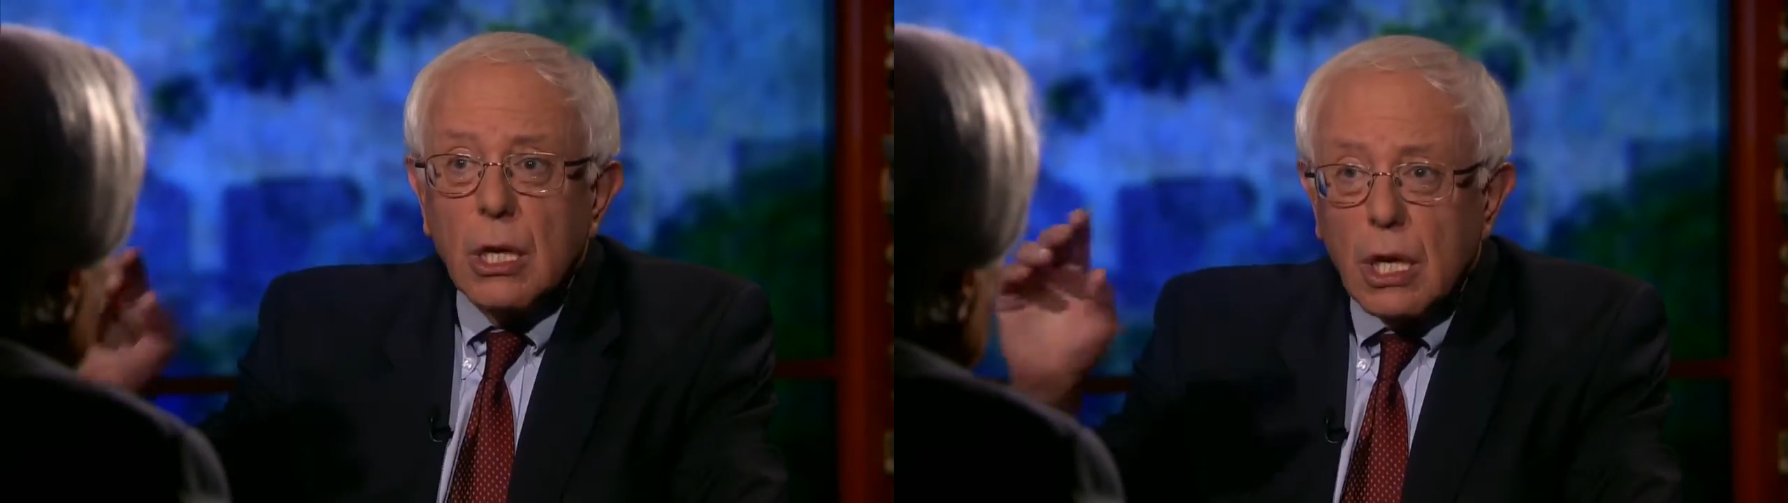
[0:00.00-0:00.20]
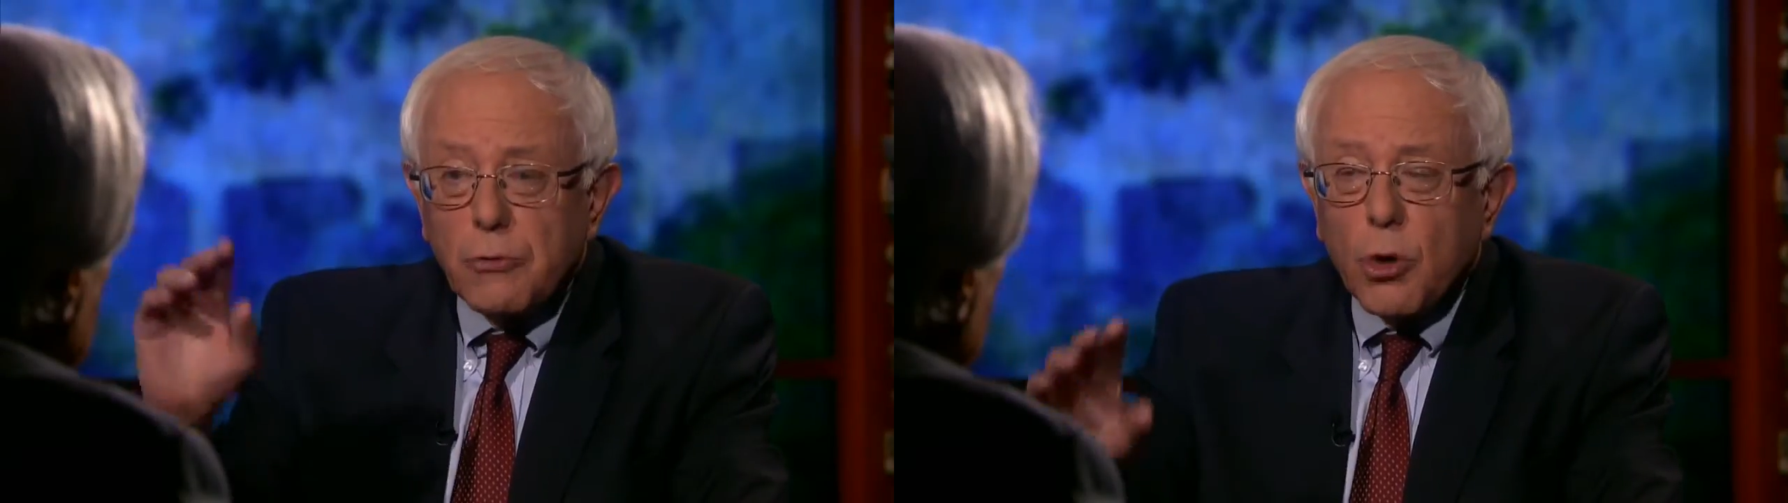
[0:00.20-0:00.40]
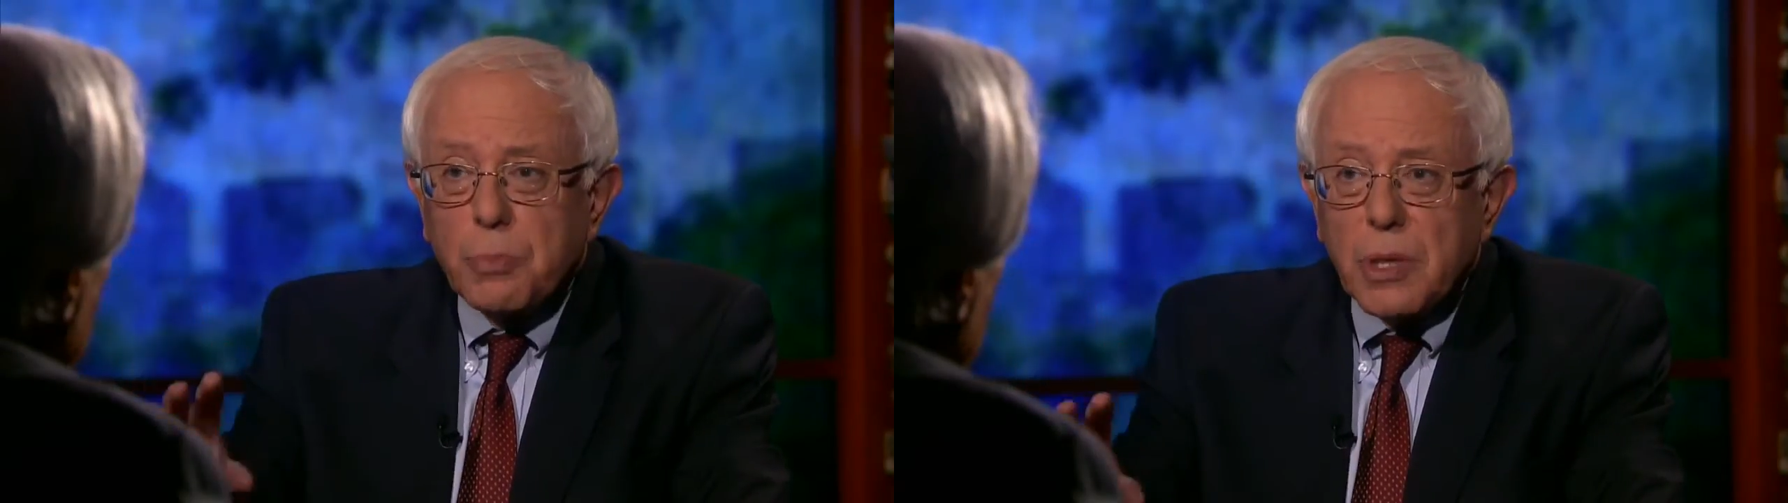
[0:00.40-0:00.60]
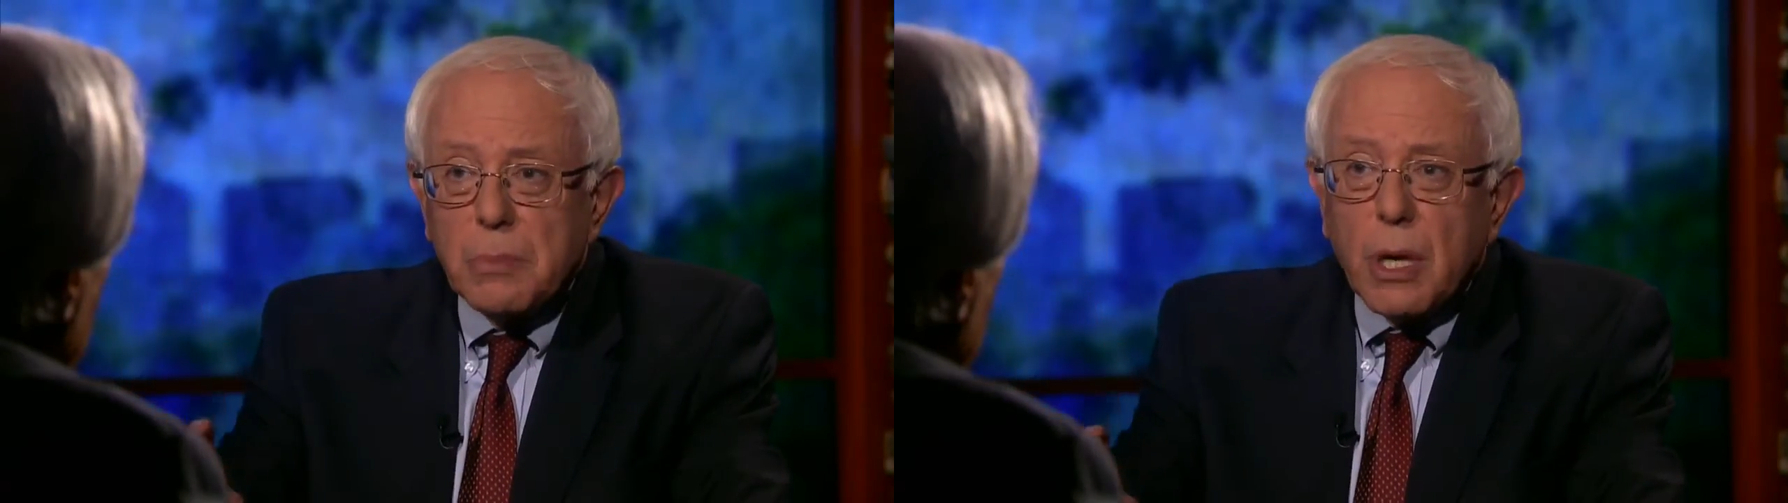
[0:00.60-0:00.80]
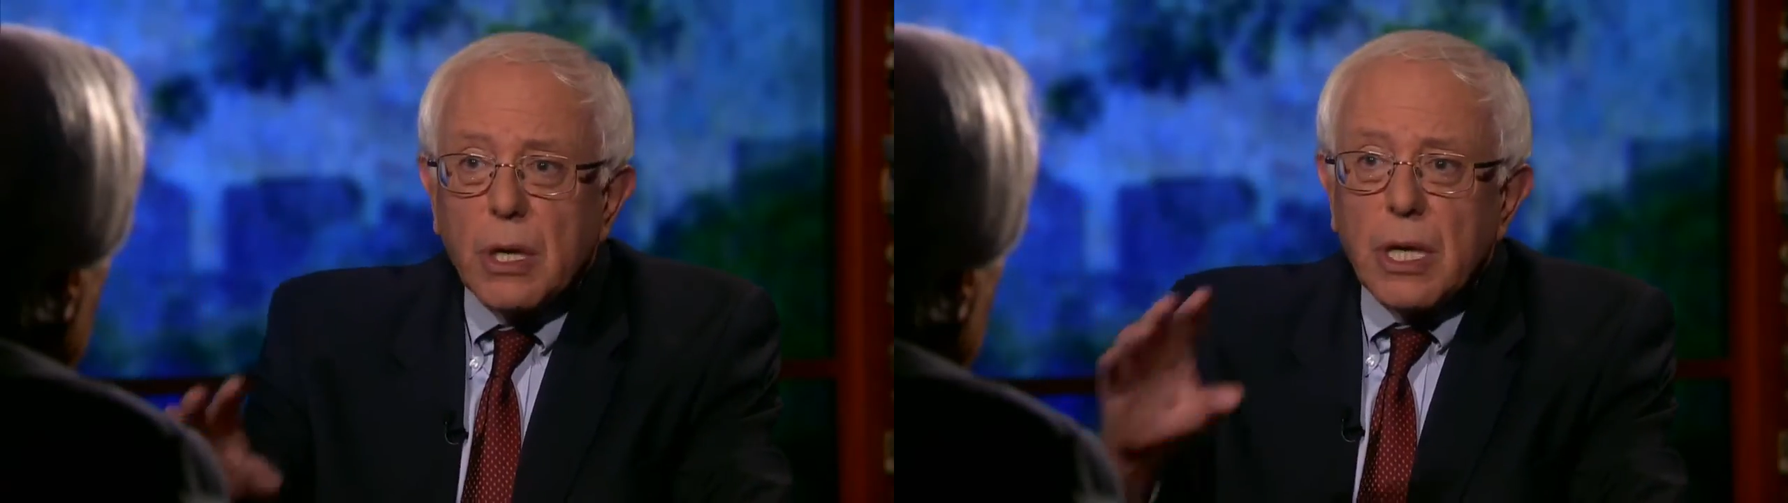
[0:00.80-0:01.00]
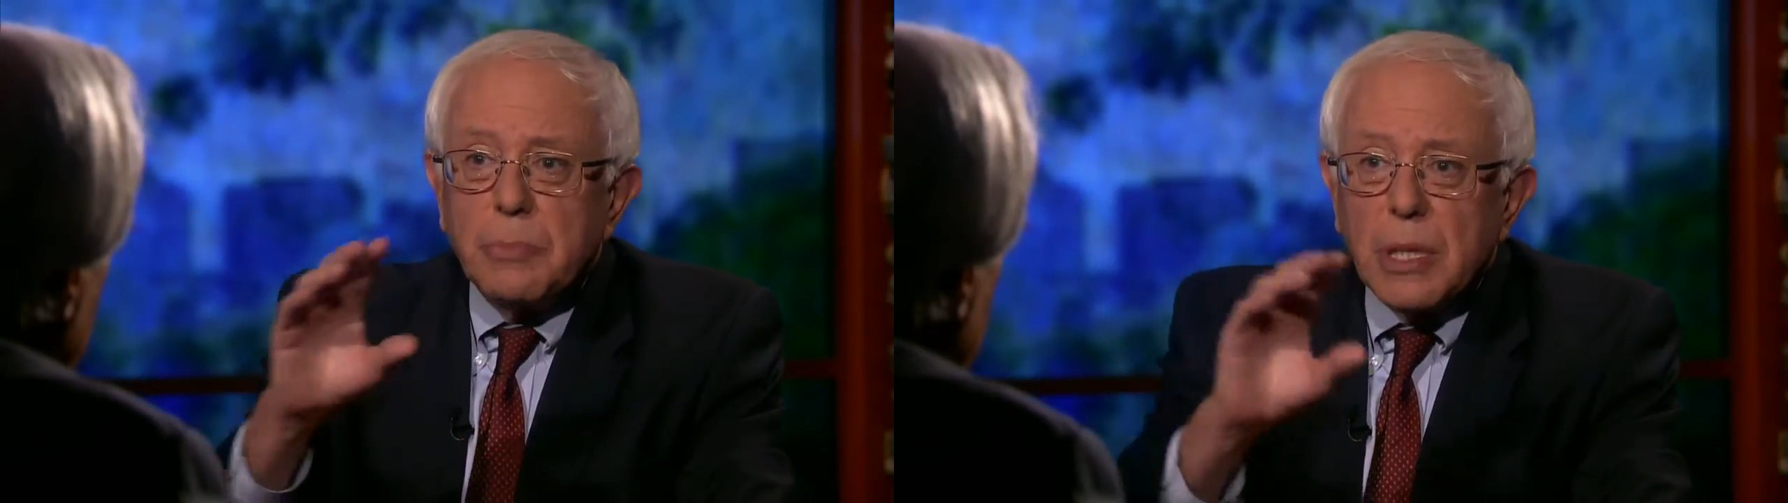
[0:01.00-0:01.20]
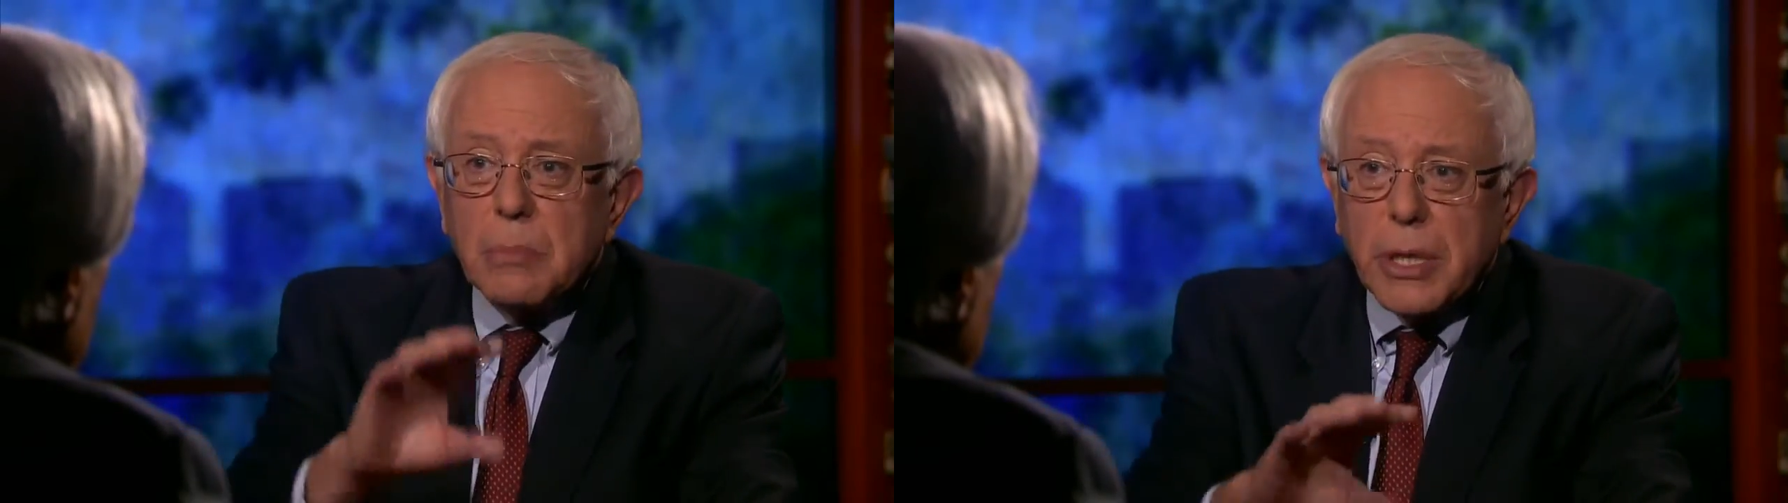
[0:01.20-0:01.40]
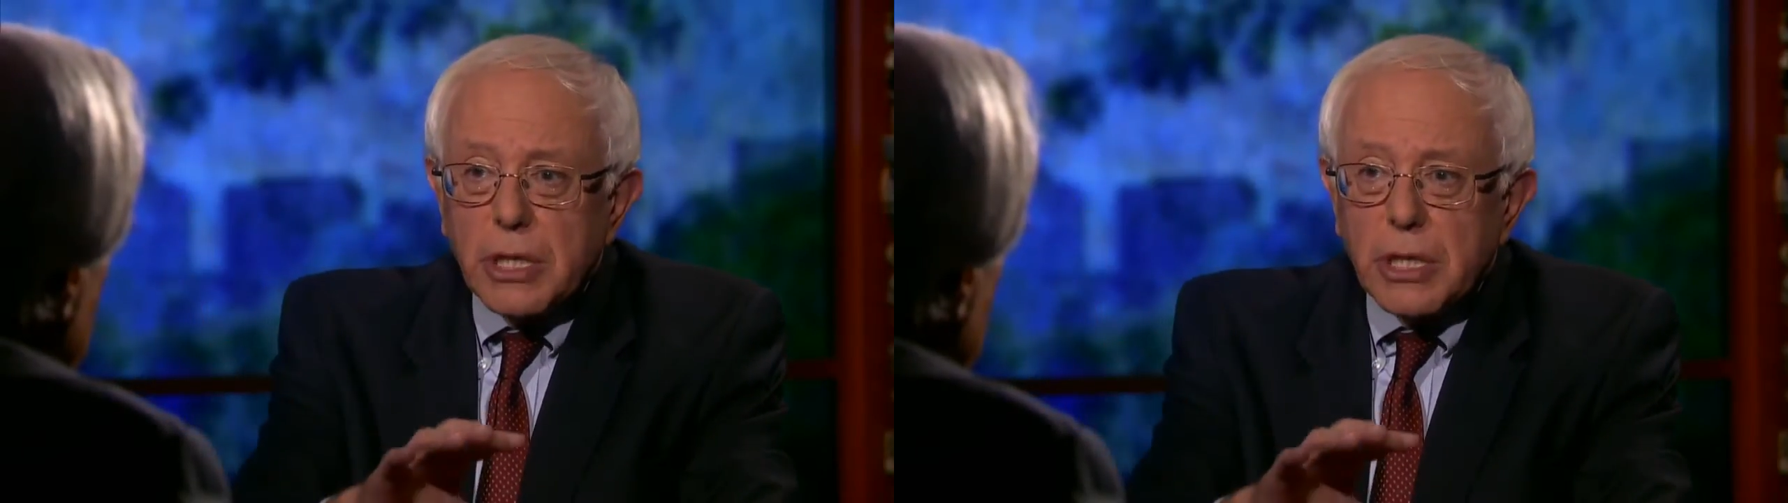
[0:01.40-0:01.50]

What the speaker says: of corporate America and big money